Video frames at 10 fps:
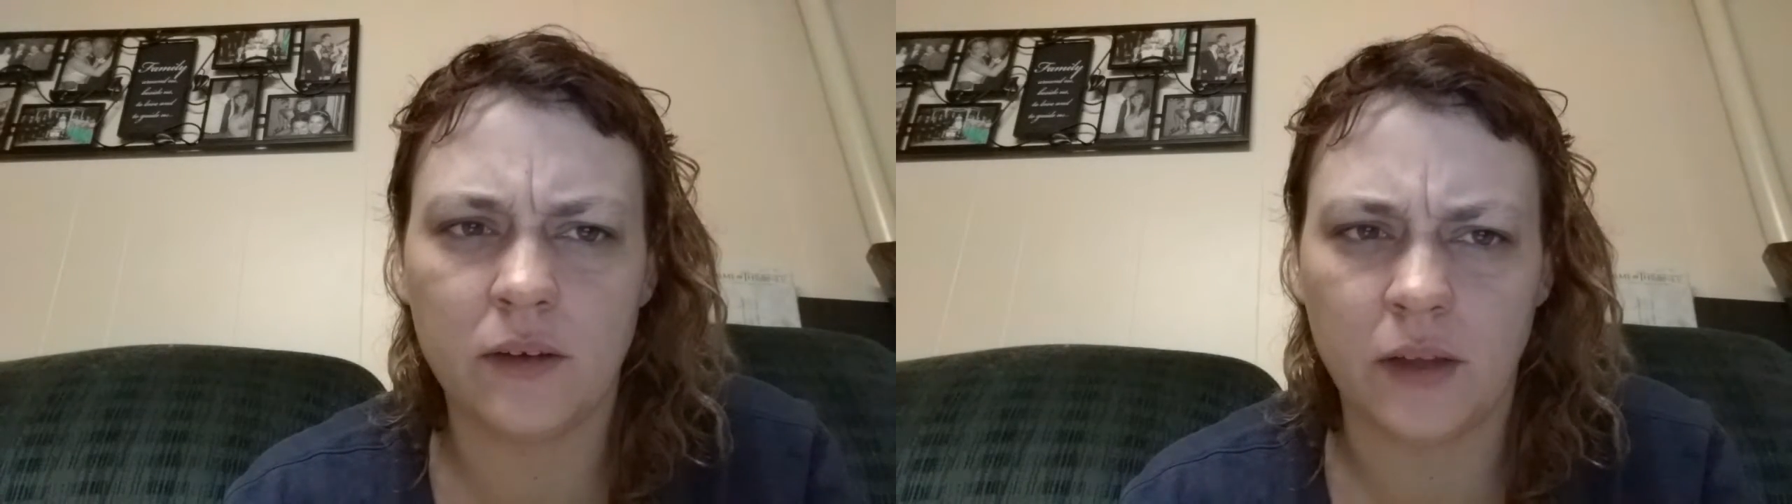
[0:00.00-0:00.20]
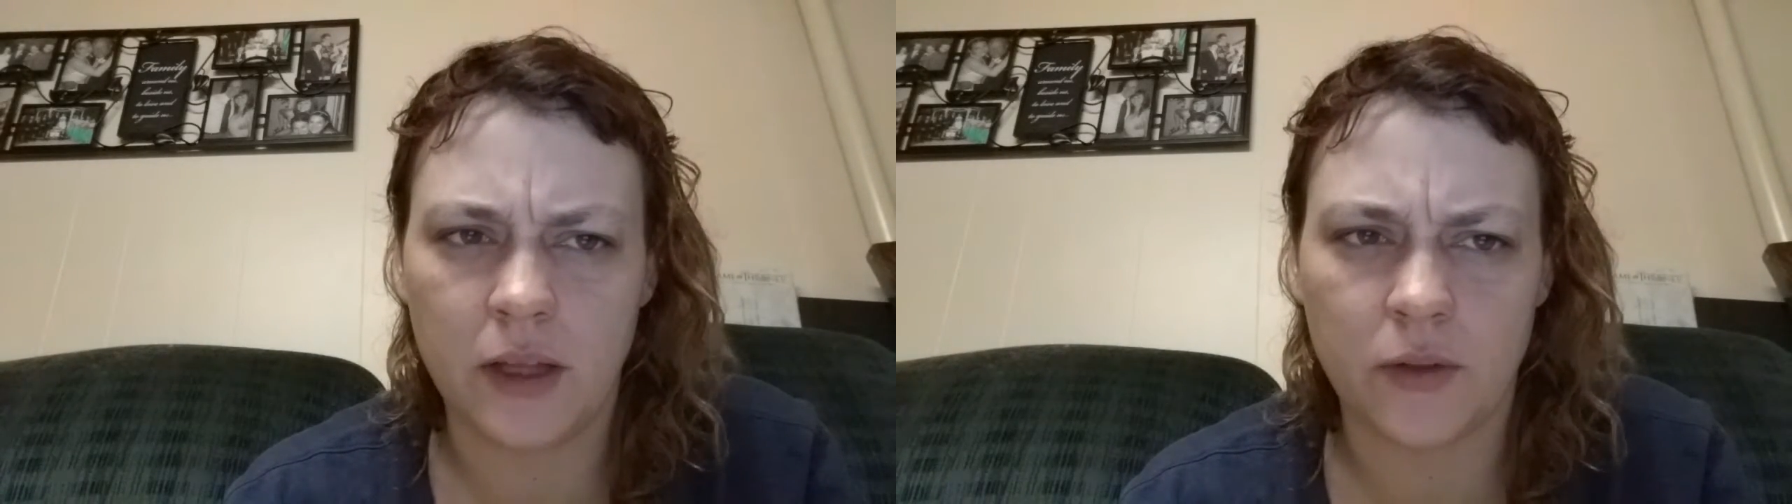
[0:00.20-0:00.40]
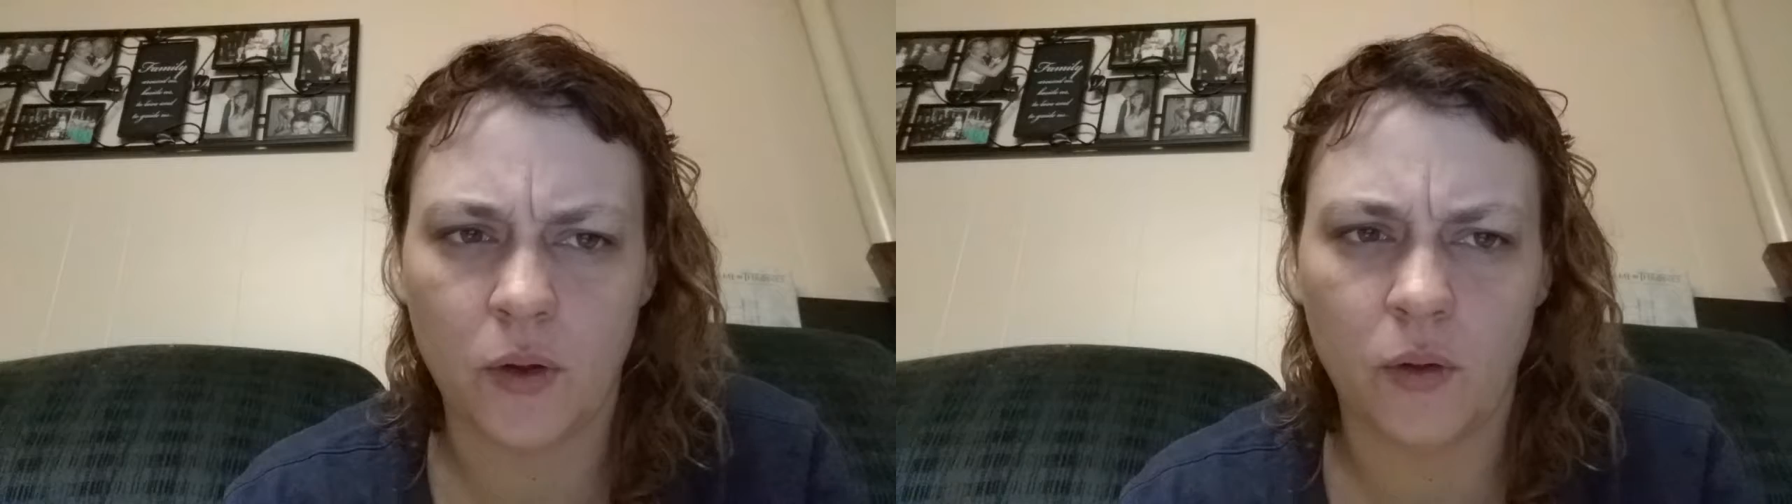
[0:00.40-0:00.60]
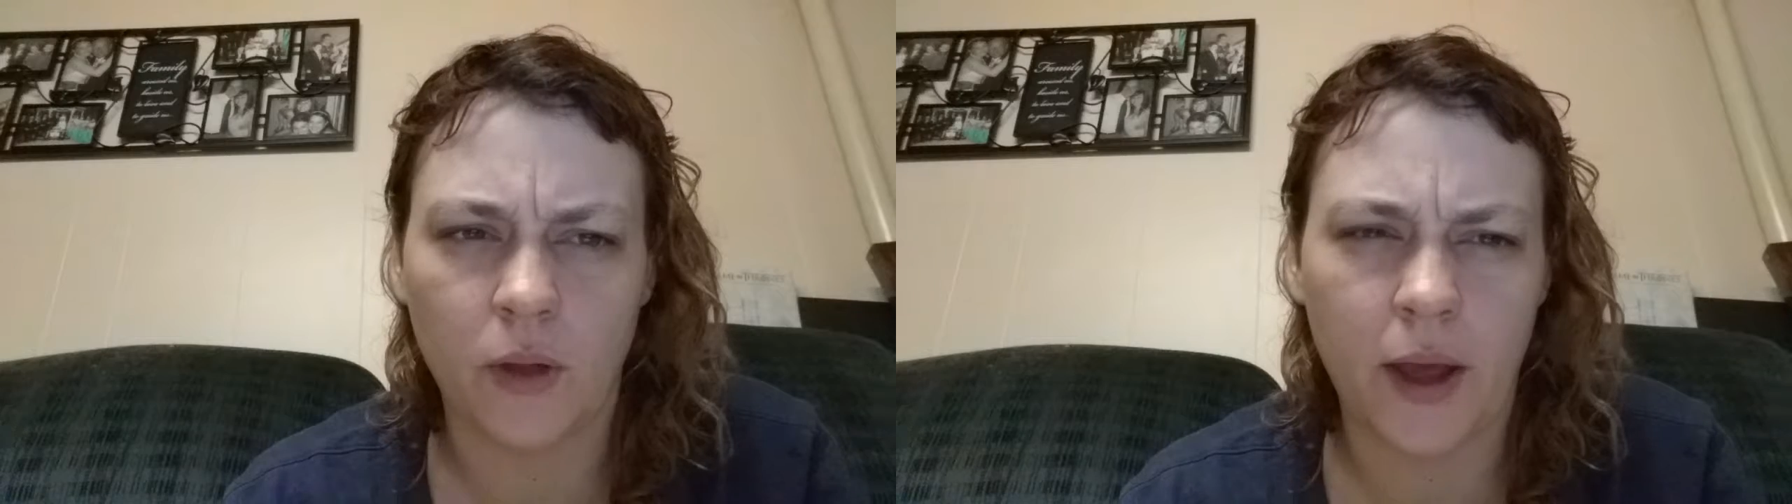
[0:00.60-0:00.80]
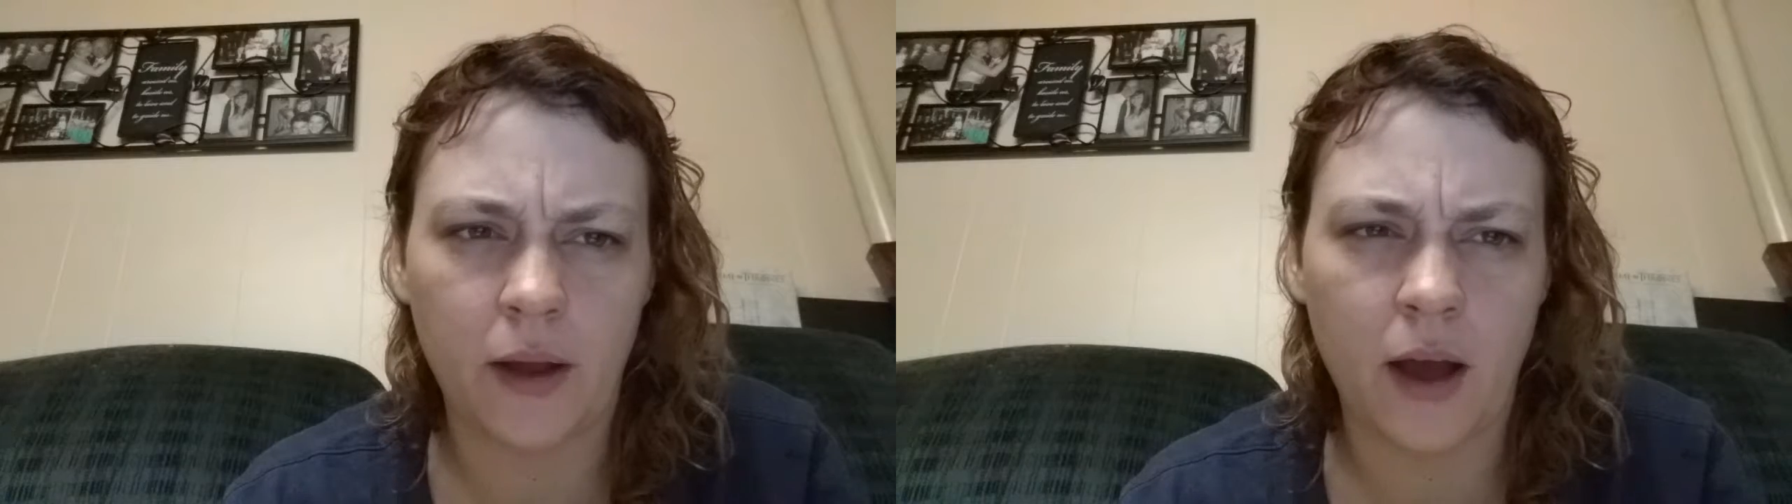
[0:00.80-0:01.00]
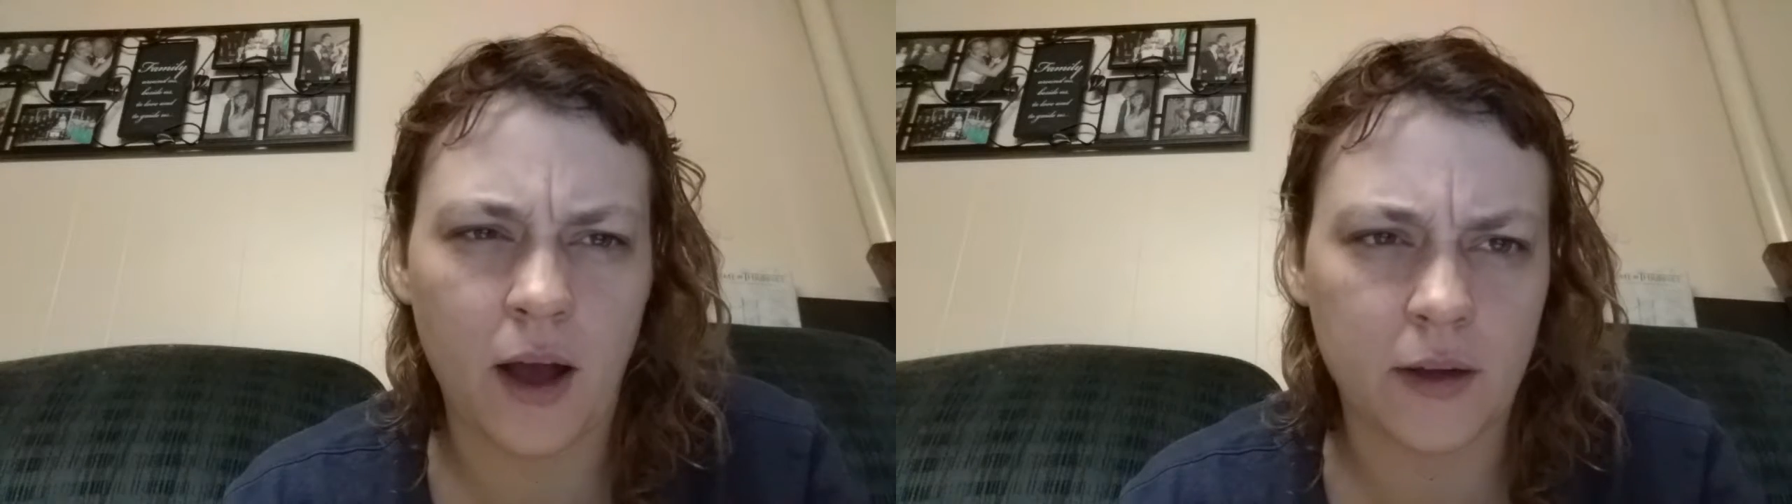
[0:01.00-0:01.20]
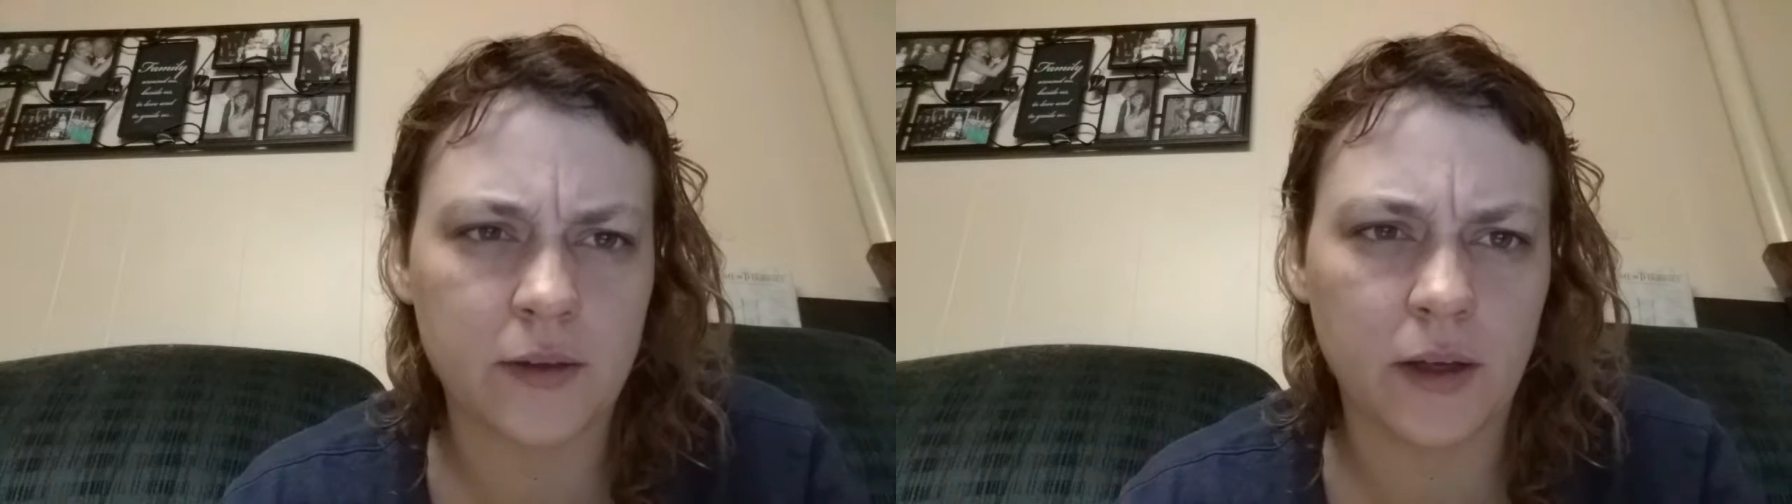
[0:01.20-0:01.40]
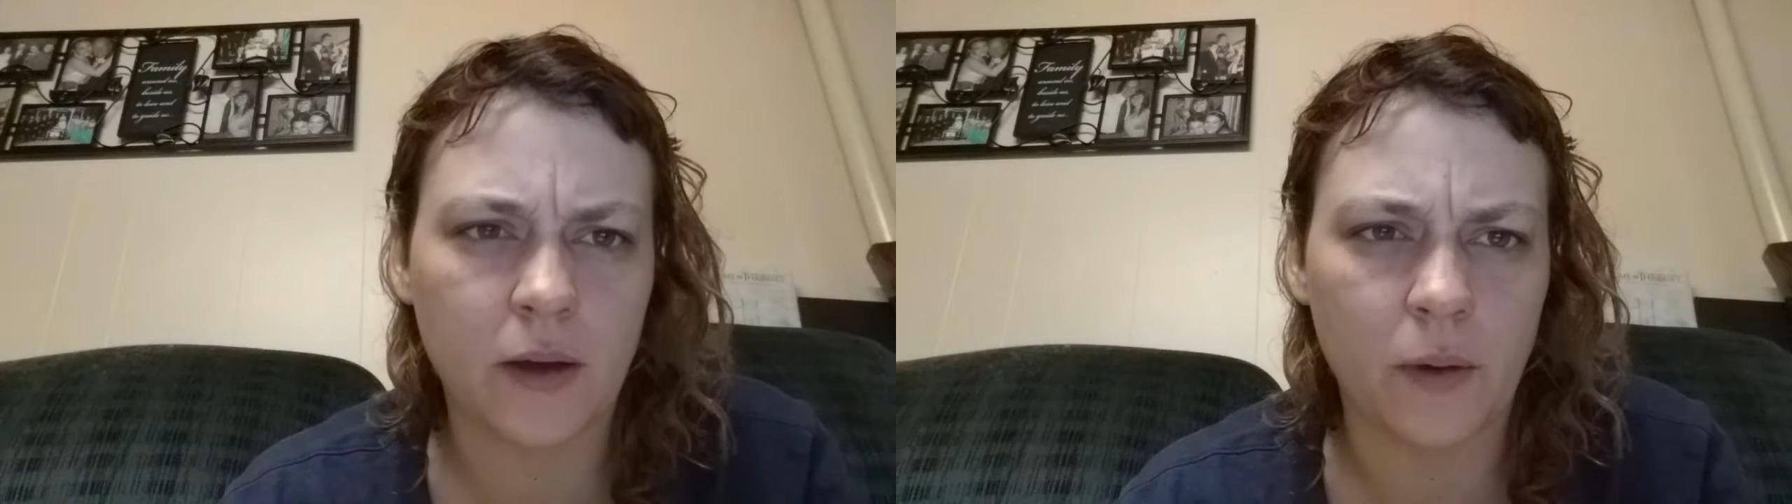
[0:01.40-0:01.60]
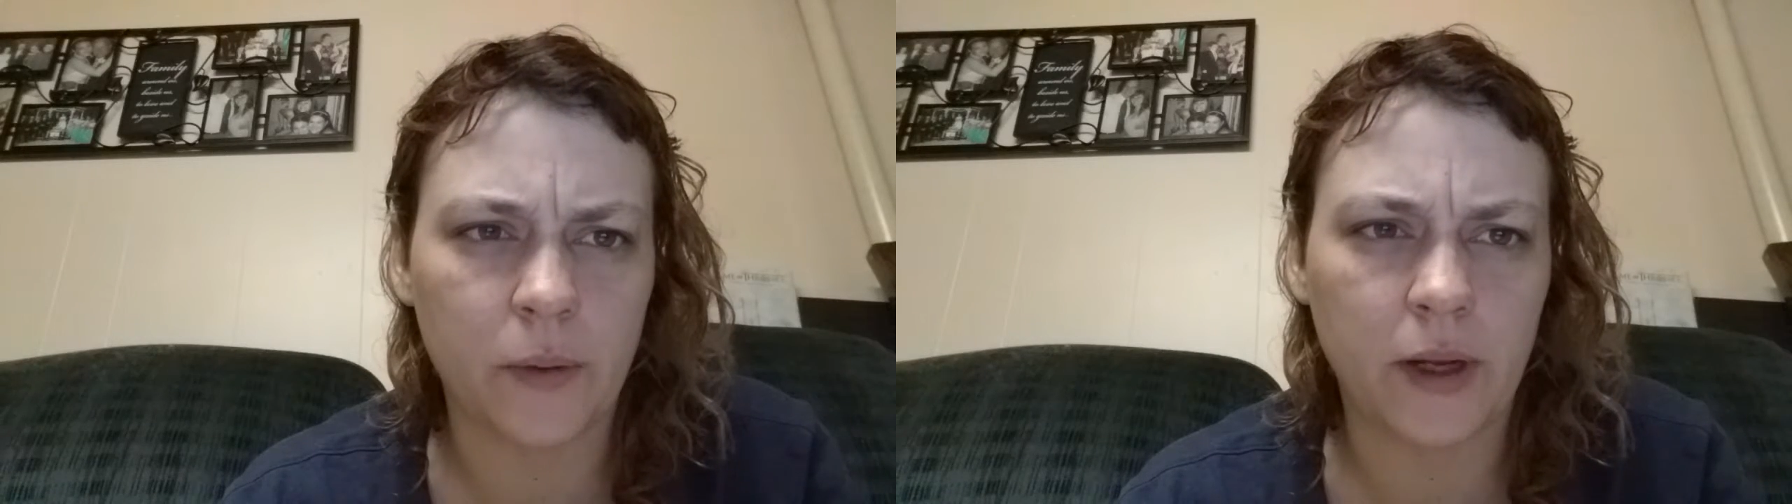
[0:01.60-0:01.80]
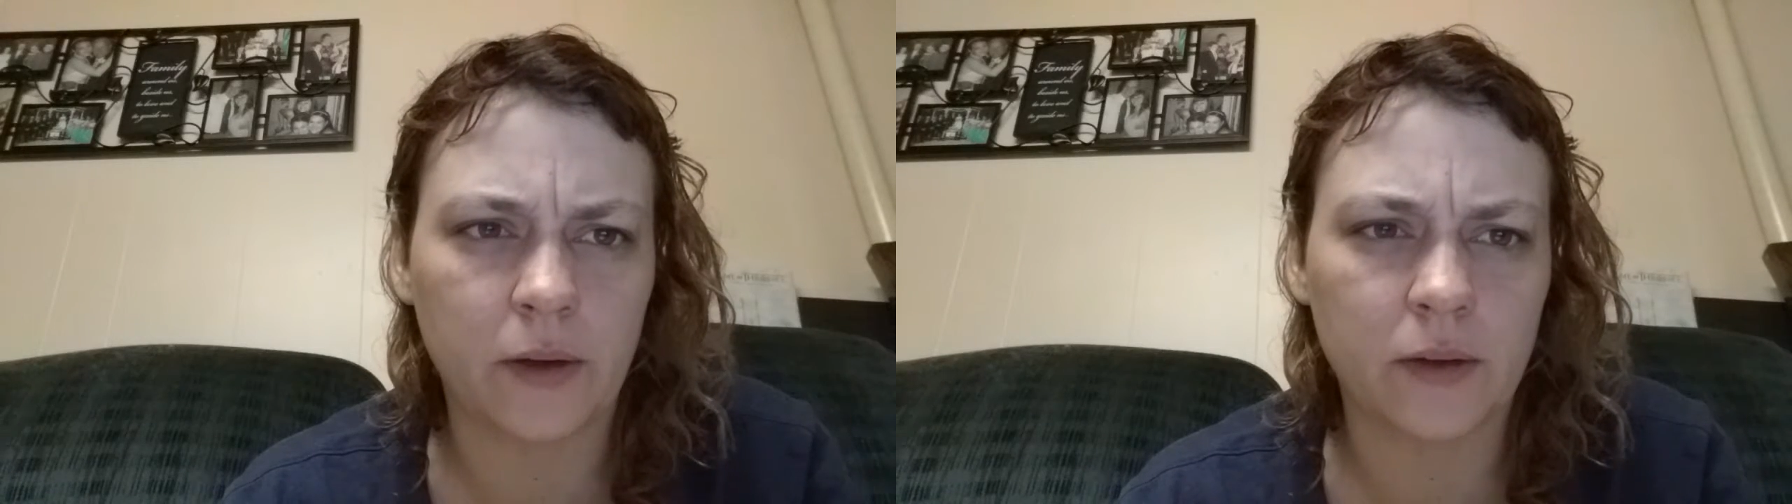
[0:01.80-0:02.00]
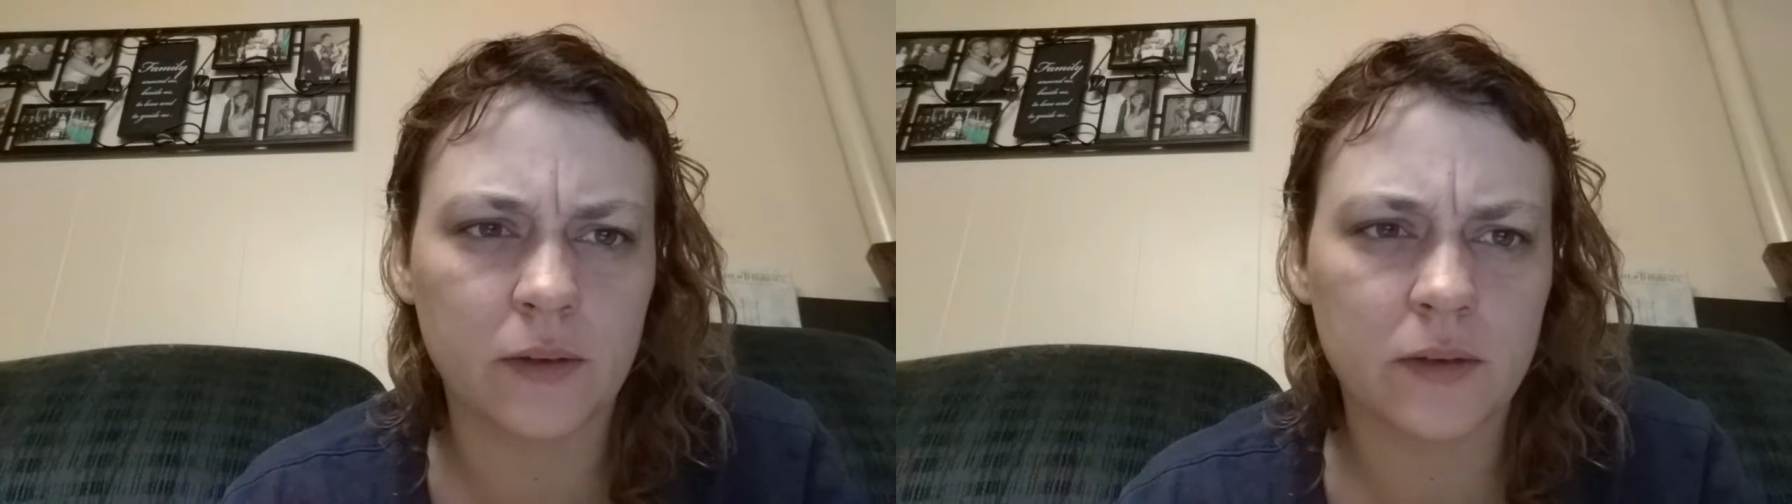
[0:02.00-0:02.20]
lethal like oxycodone.